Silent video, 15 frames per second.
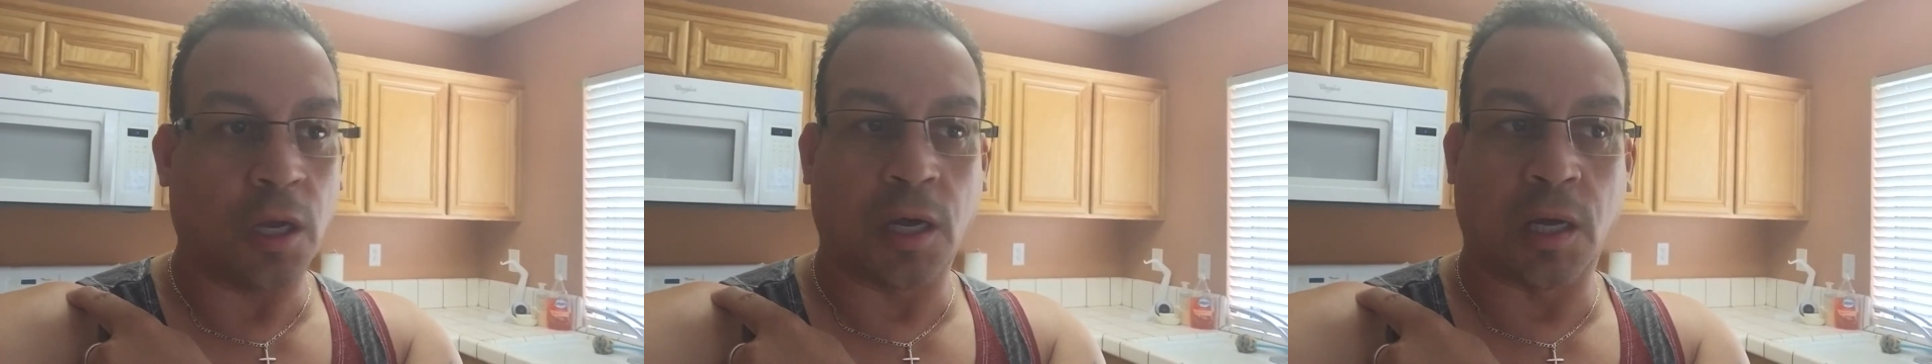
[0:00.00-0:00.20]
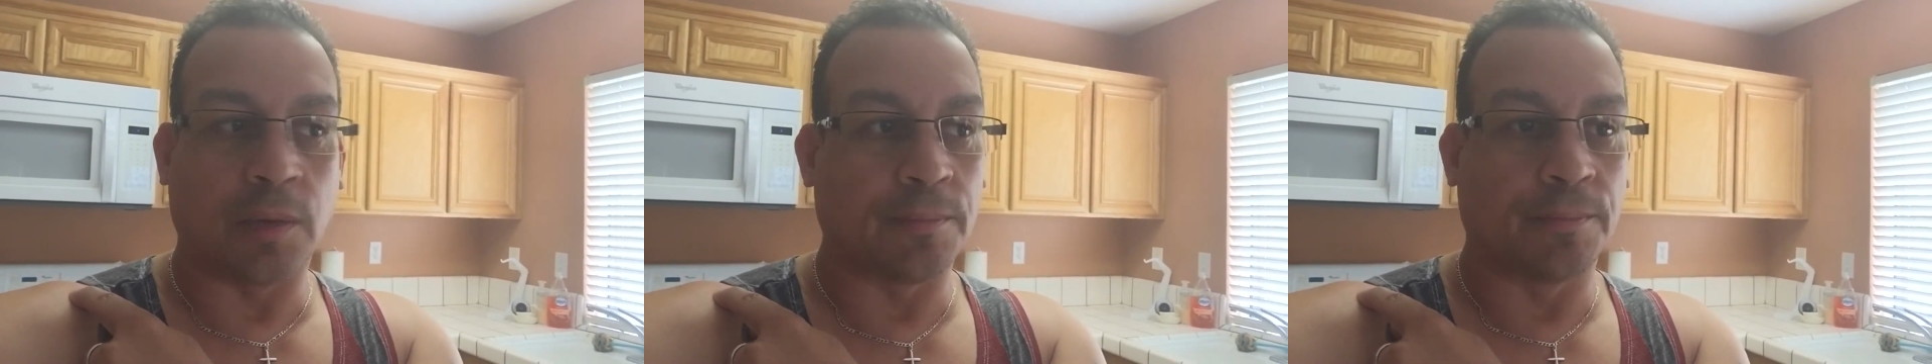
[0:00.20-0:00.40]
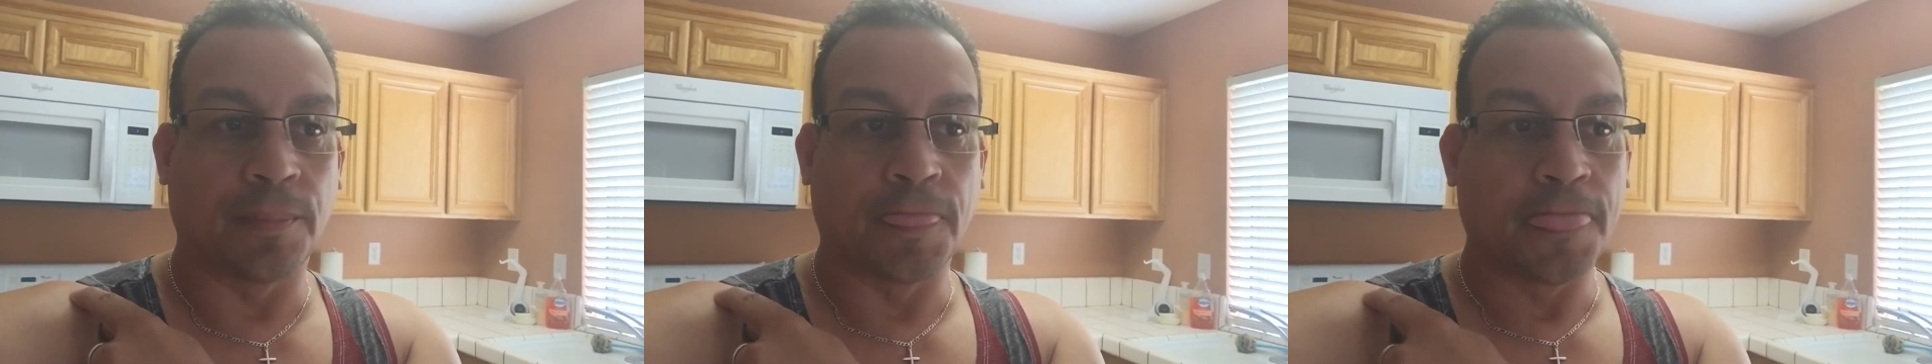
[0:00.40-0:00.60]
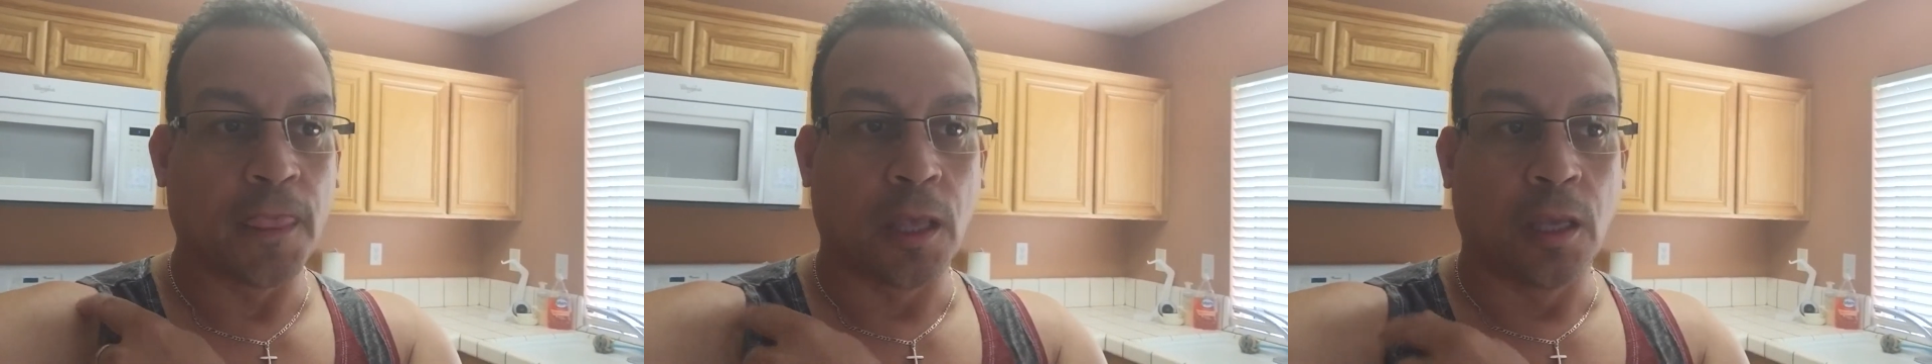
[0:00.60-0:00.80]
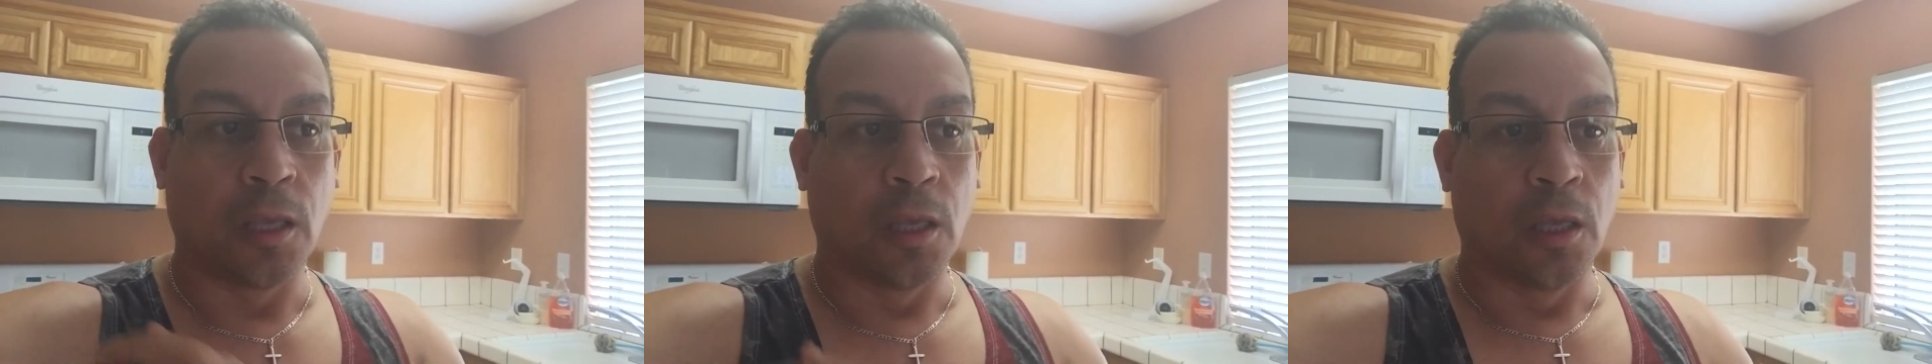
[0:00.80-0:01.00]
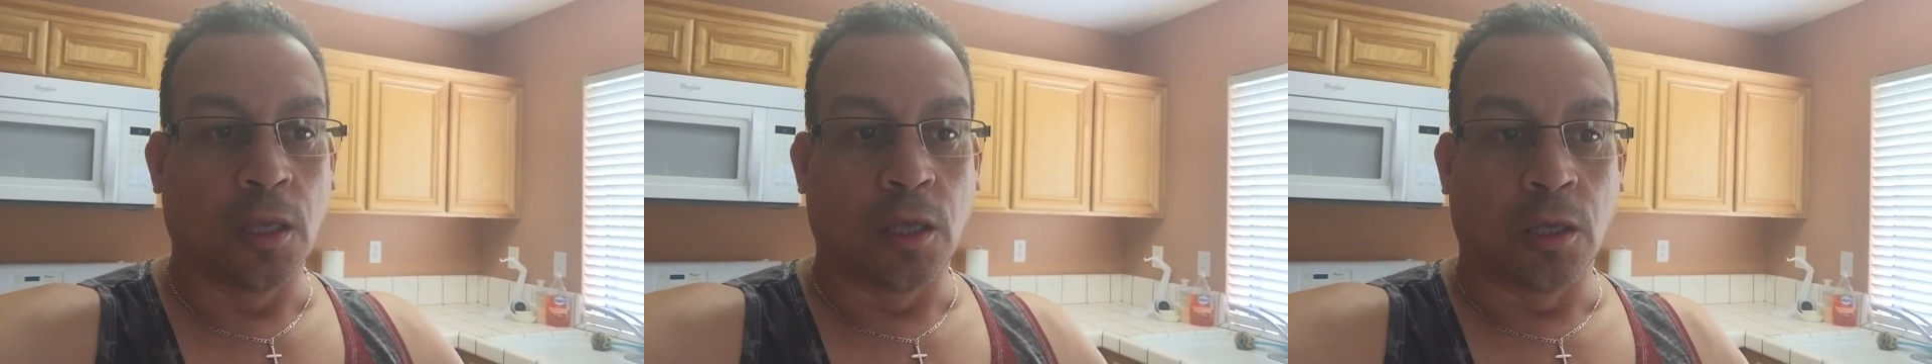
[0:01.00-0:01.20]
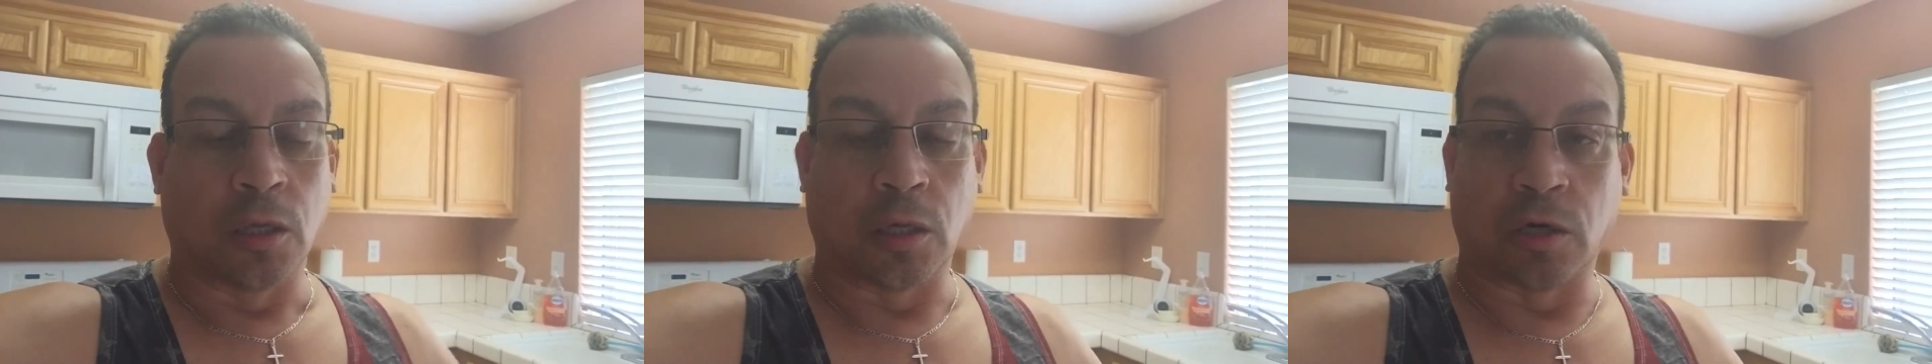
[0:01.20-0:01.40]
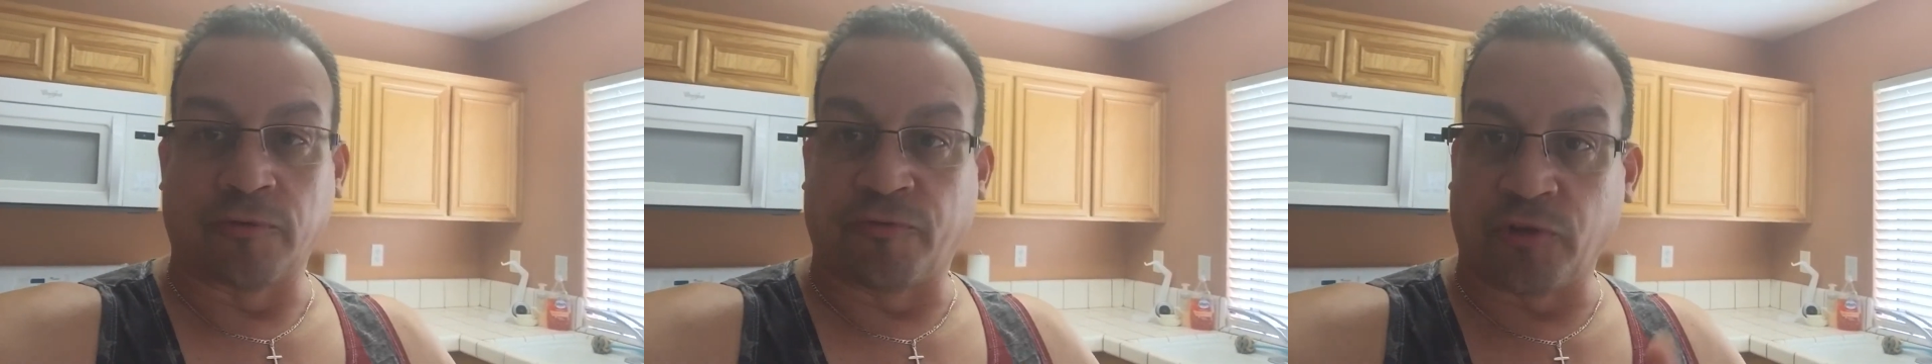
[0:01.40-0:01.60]

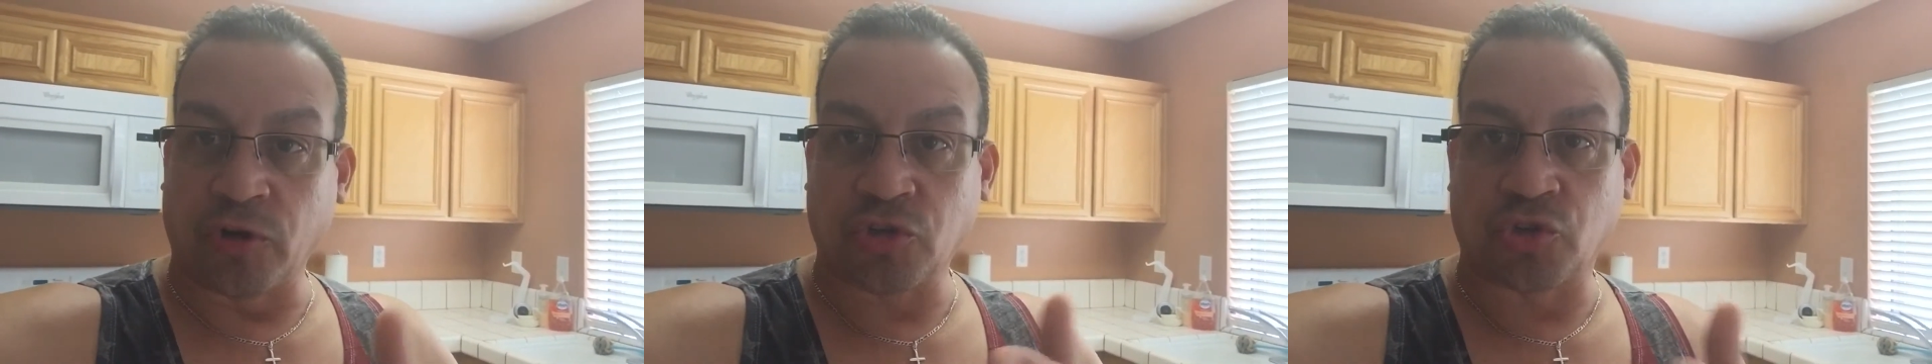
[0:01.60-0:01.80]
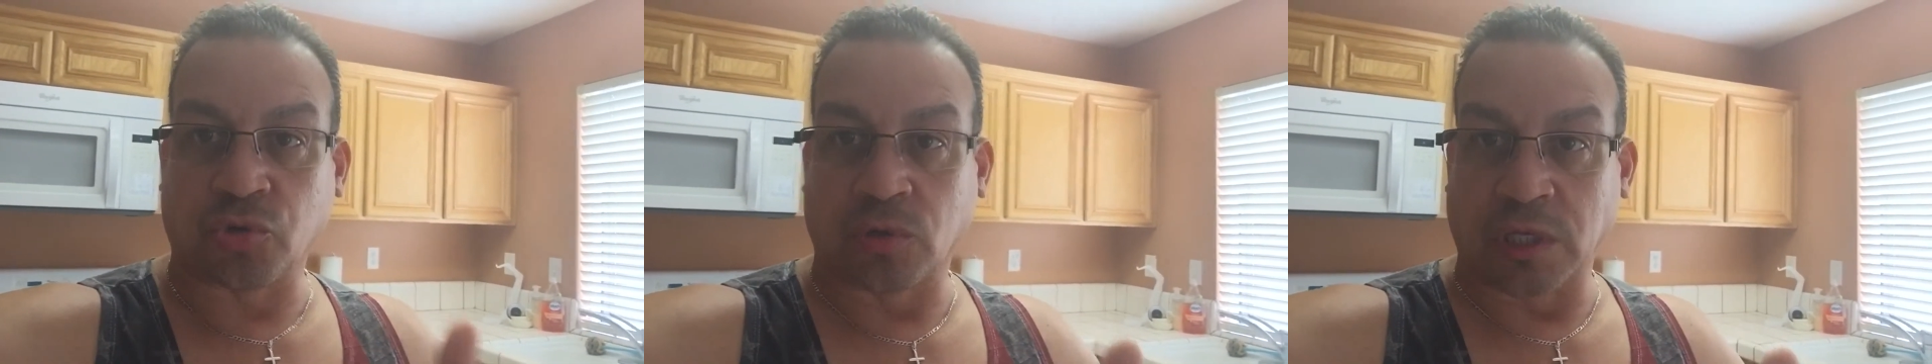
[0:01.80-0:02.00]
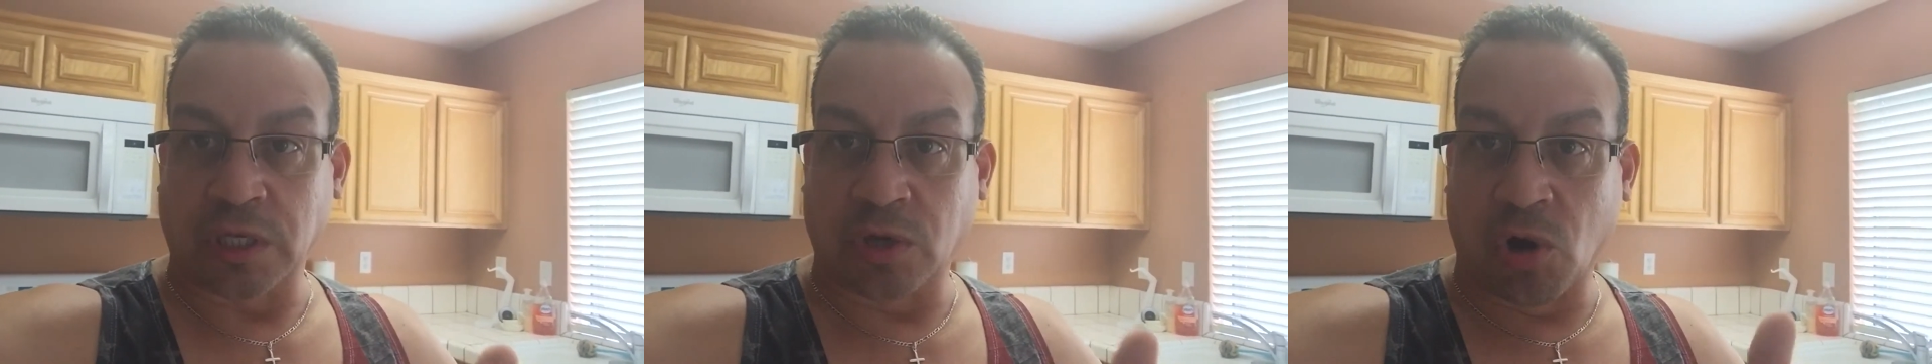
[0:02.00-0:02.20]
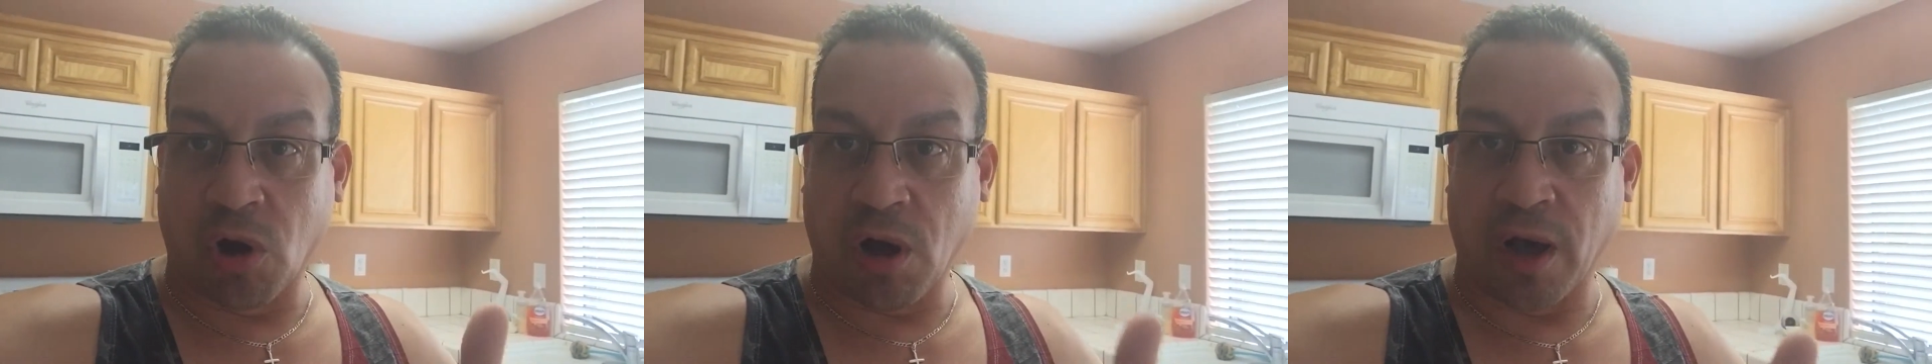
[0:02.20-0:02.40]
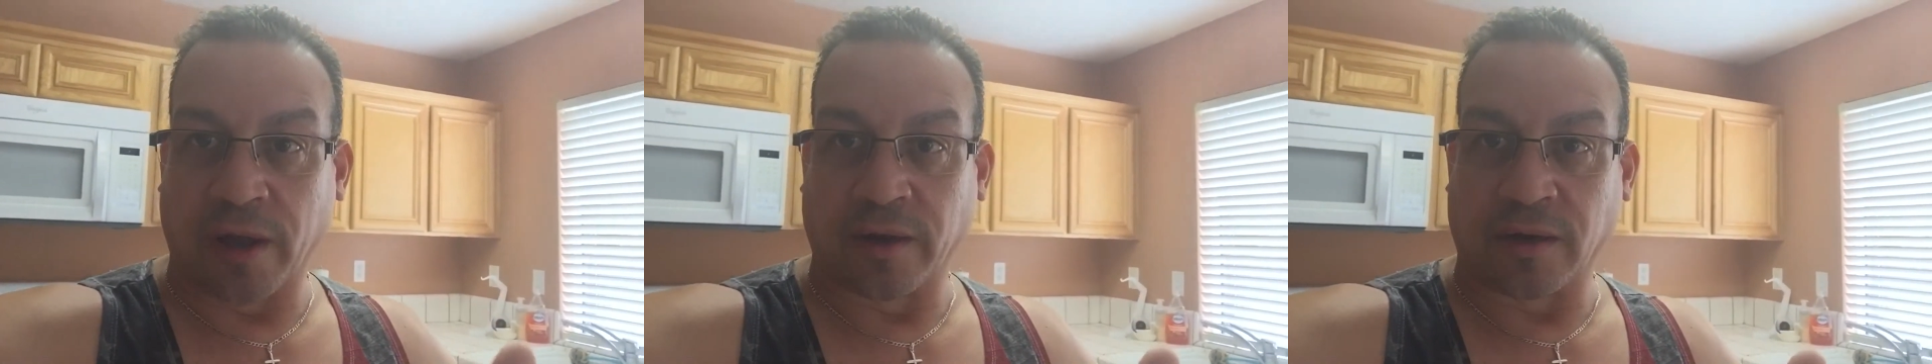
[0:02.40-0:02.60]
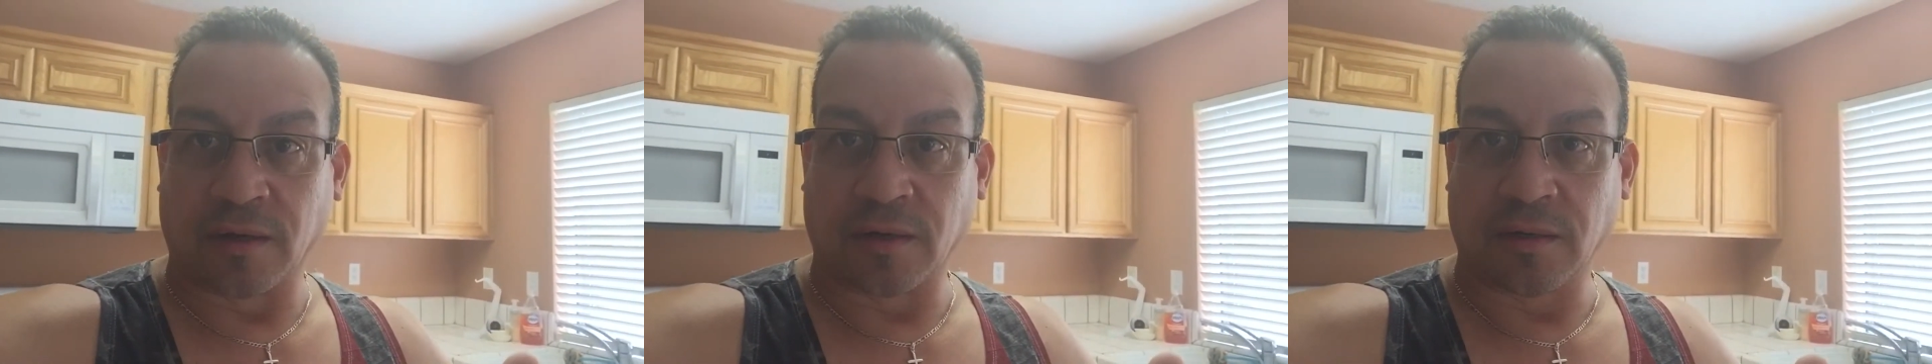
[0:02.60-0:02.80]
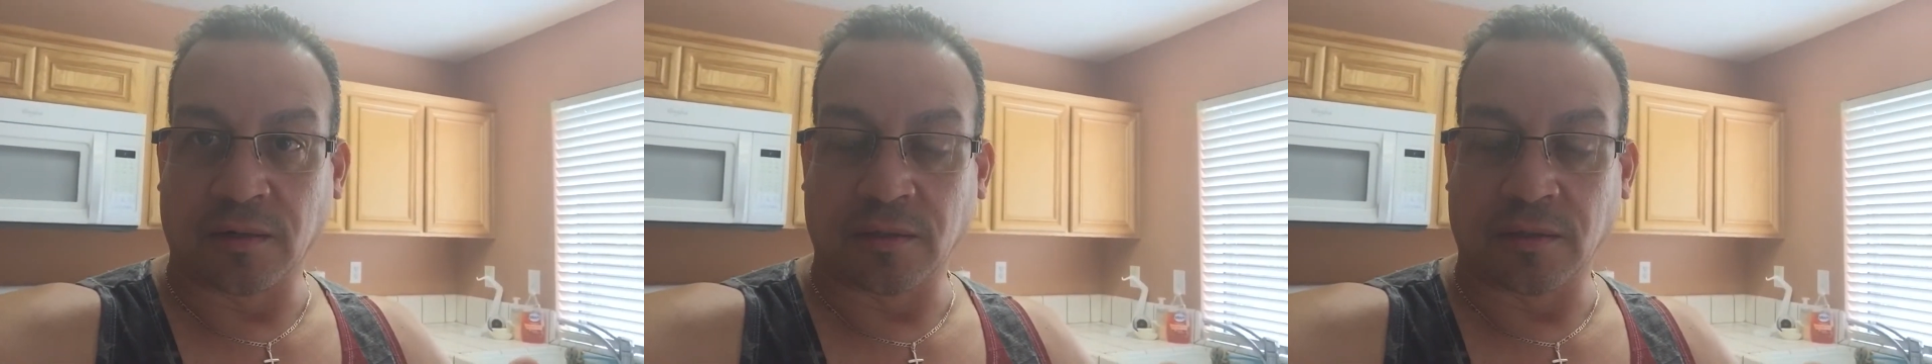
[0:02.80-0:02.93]
are virtually gone.